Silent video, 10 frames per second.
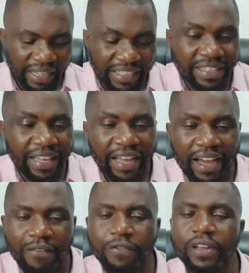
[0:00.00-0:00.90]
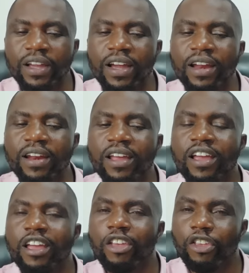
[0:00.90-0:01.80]
is the African
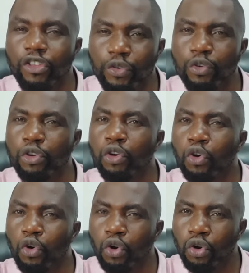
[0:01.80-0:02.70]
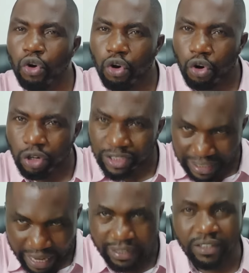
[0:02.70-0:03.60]
Union
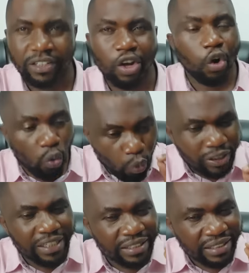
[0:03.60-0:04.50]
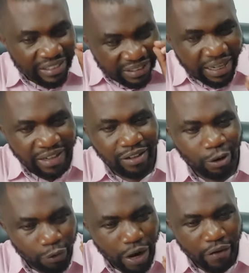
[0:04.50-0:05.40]
stand. What is the stand
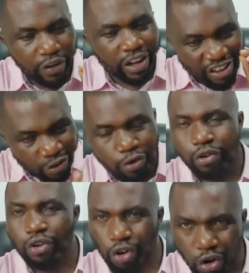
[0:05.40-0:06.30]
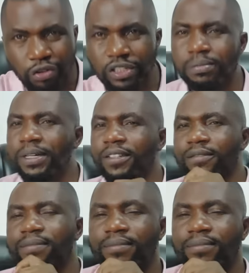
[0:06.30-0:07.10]
of African Union on this matter?